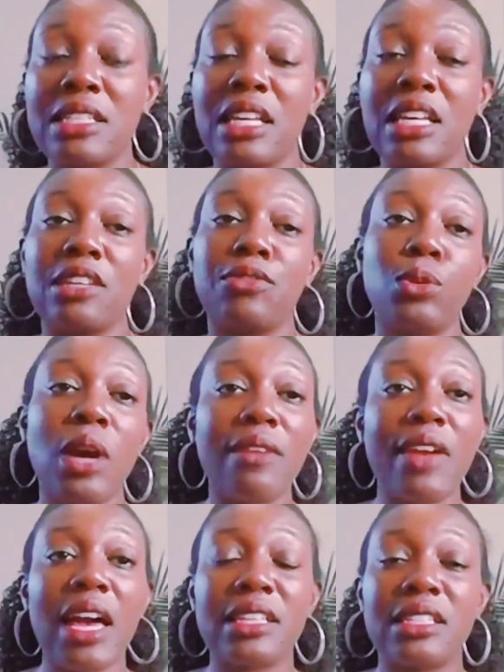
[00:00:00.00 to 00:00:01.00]
Like if you have
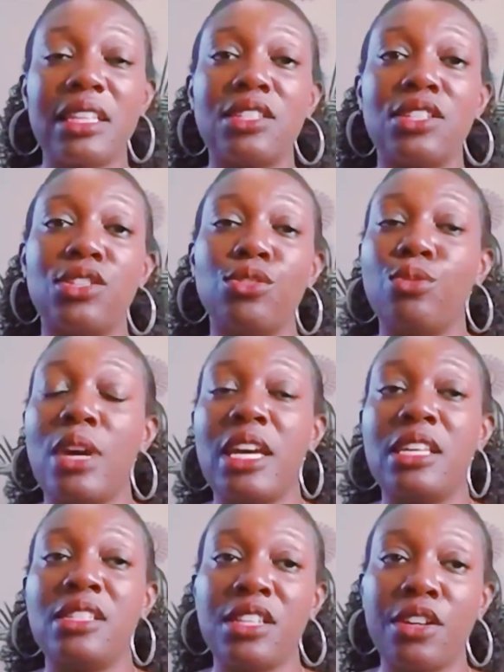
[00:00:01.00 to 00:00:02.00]
access to
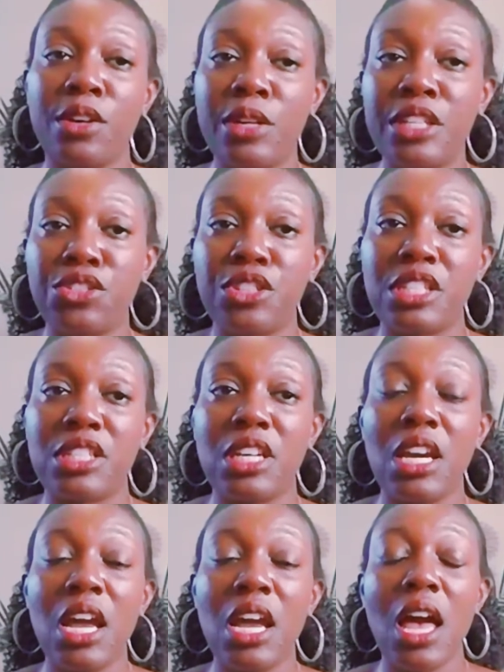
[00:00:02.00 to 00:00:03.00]
a zero interest
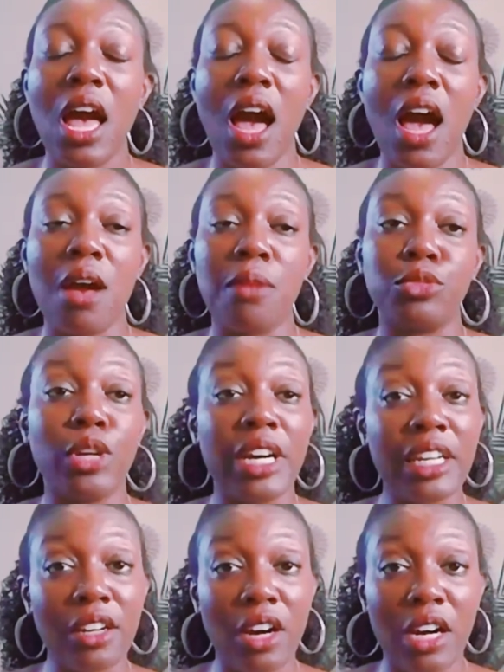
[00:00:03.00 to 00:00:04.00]
um,
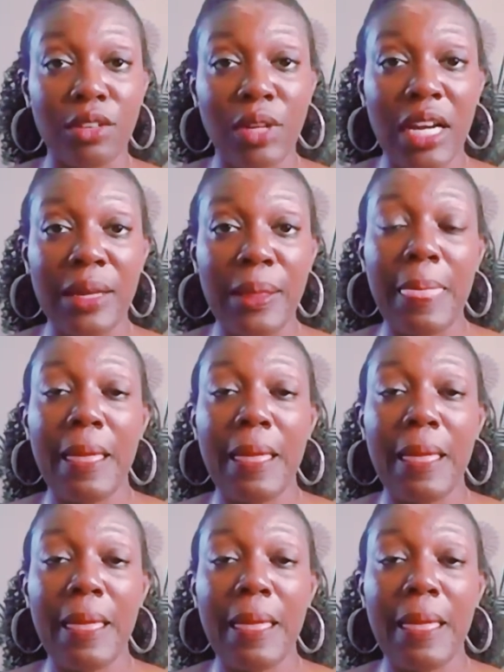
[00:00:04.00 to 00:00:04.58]
credit card, right?